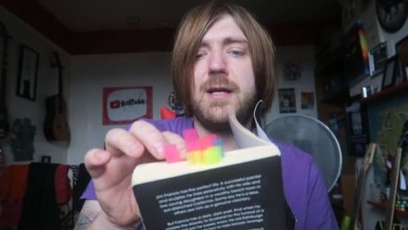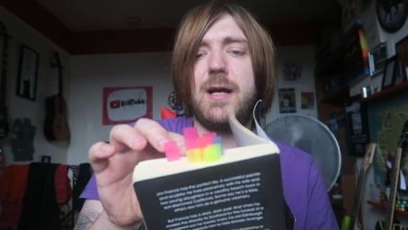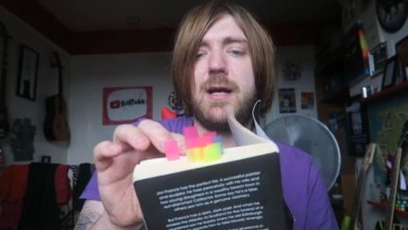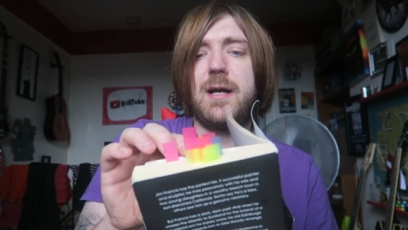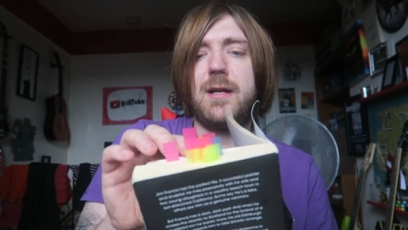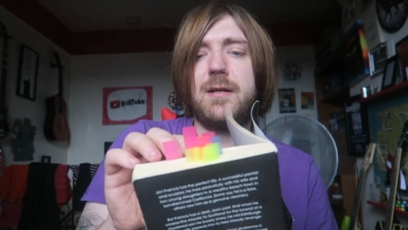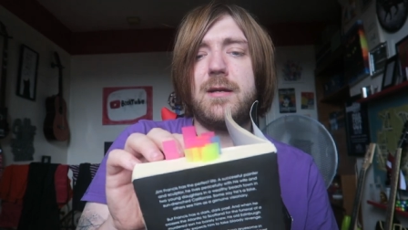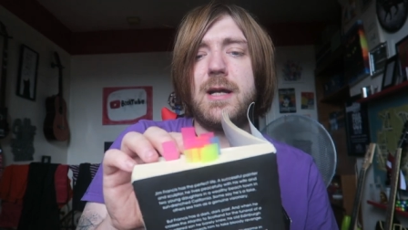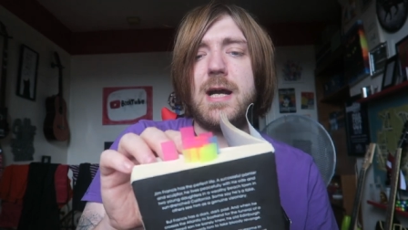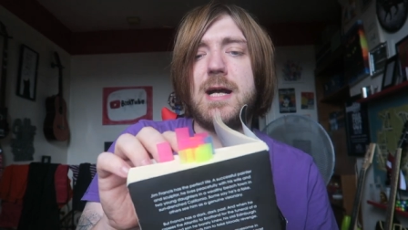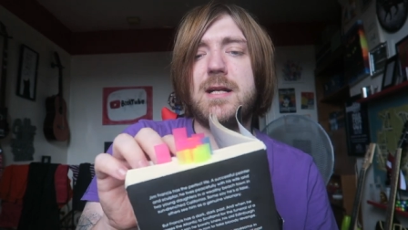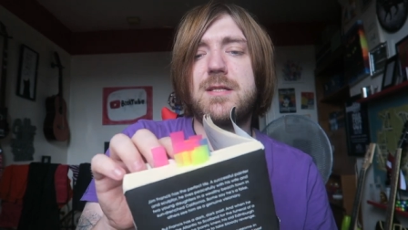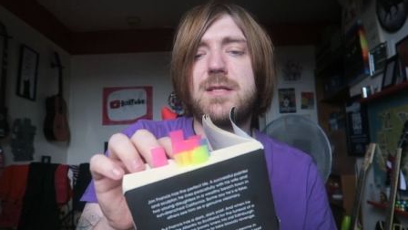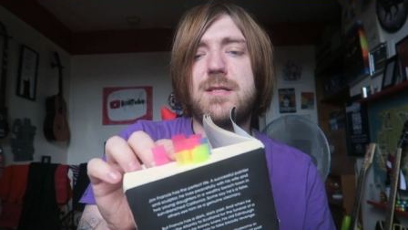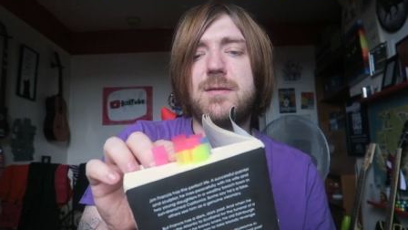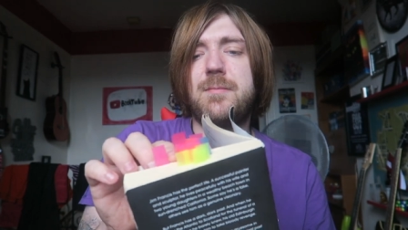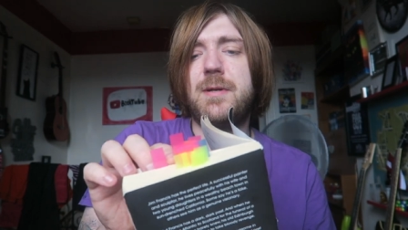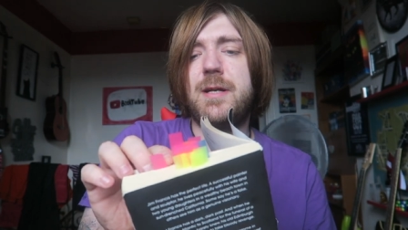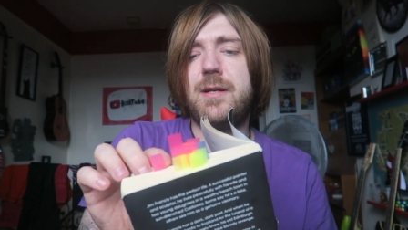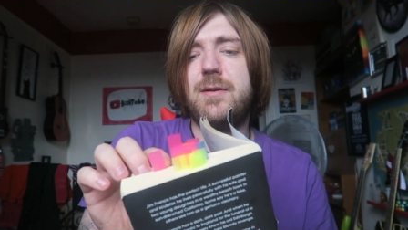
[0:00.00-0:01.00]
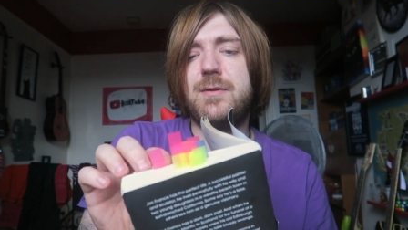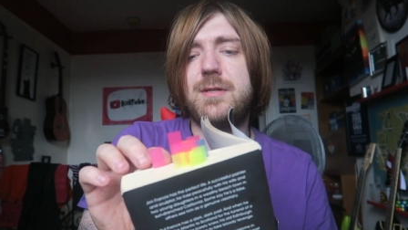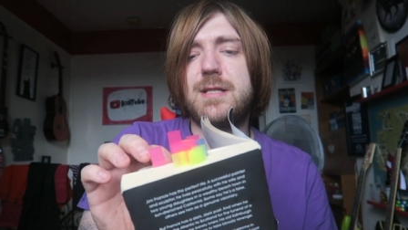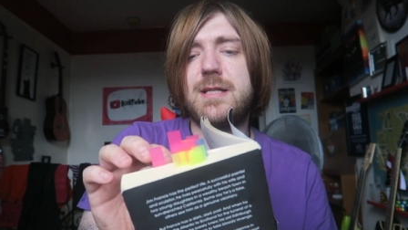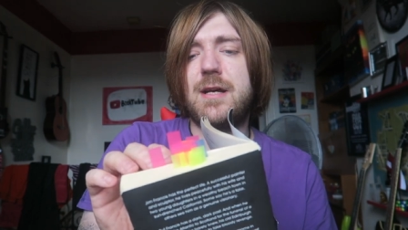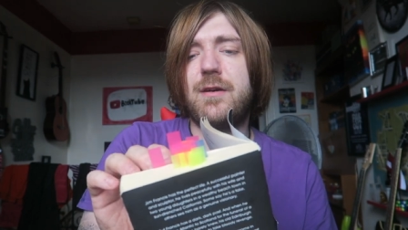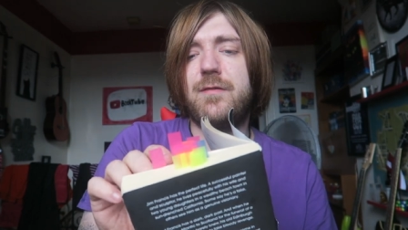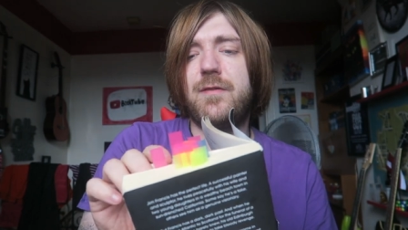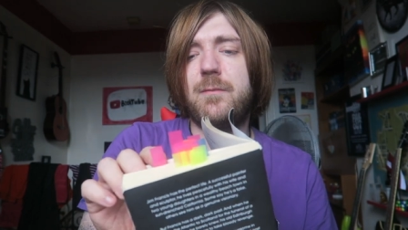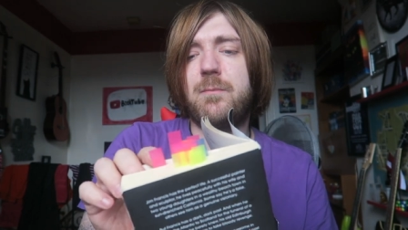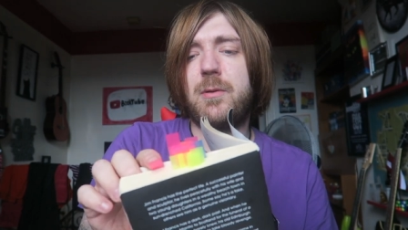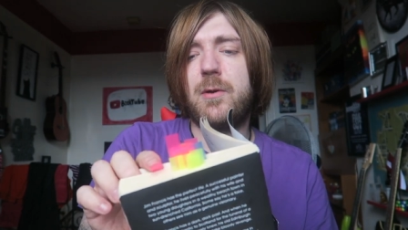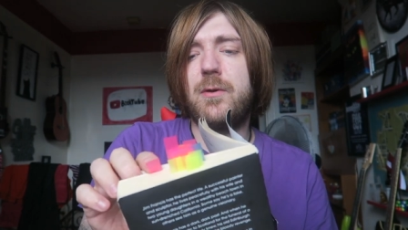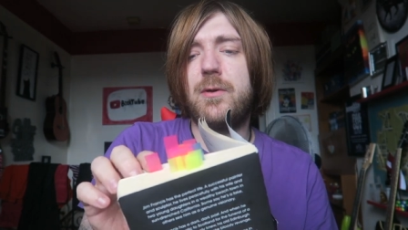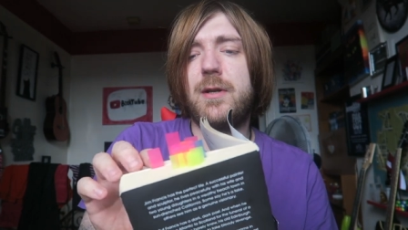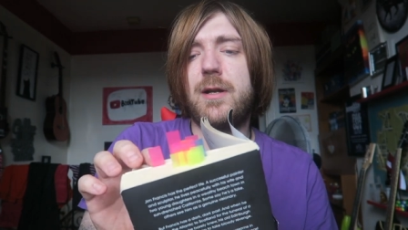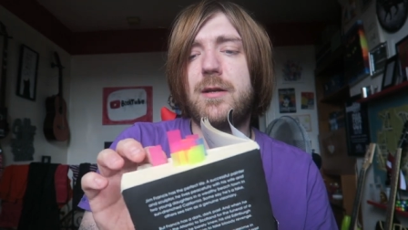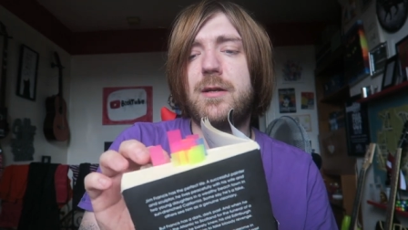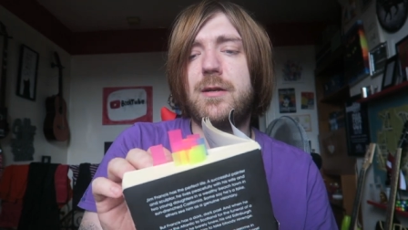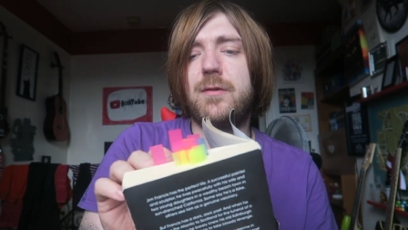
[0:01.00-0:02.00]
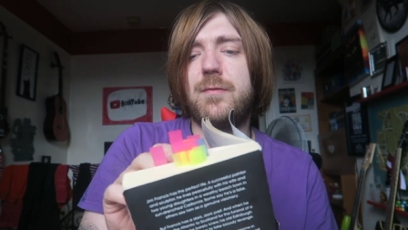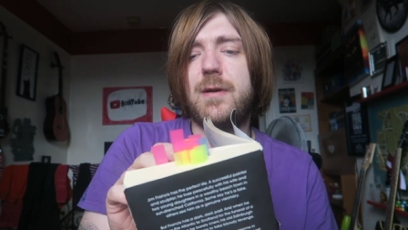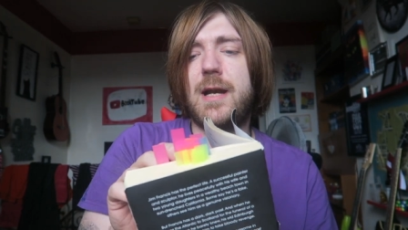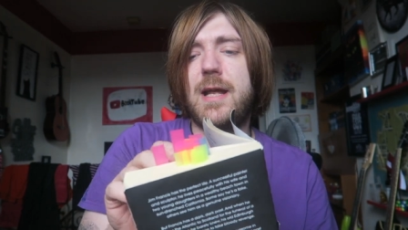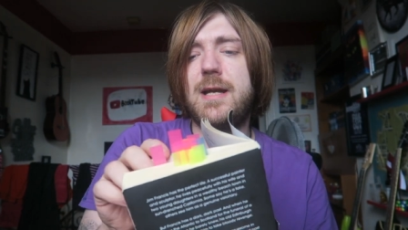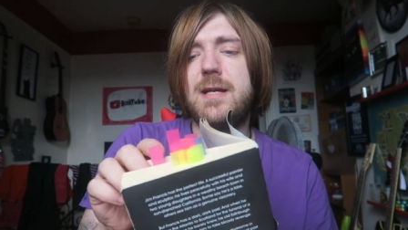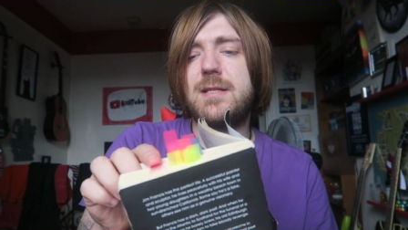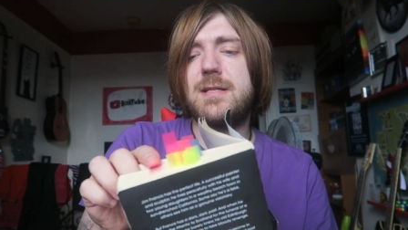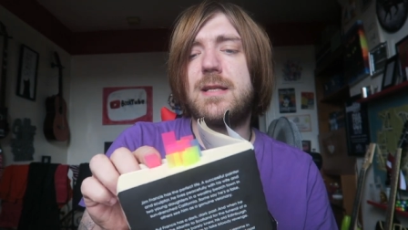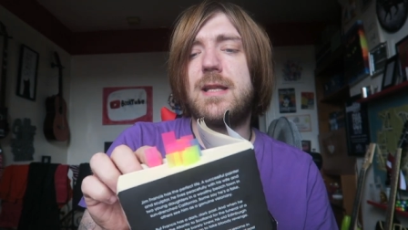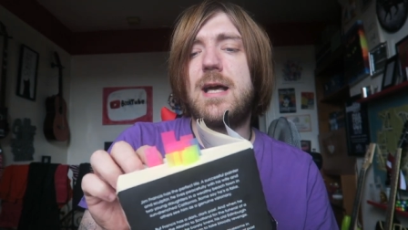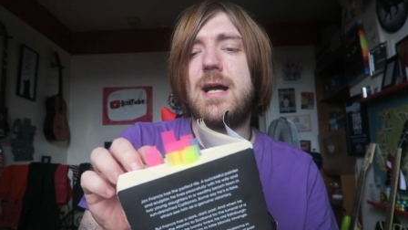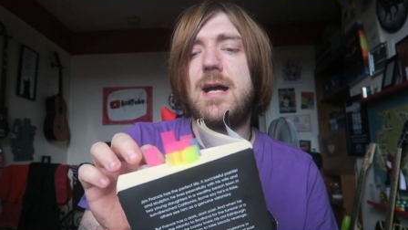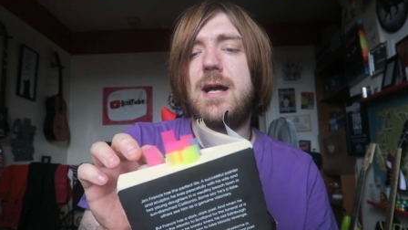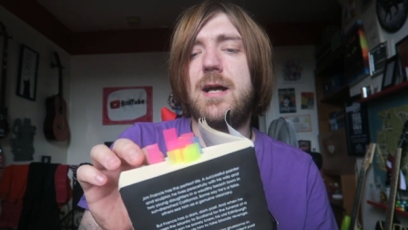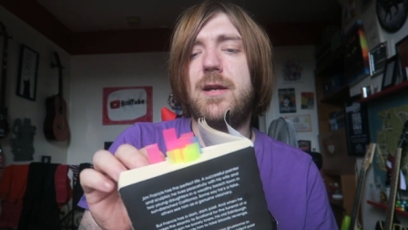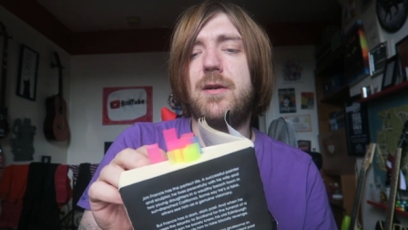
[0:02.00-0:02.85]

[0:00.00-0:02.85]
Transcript: And as somebody who's self-employed, I could relate to that.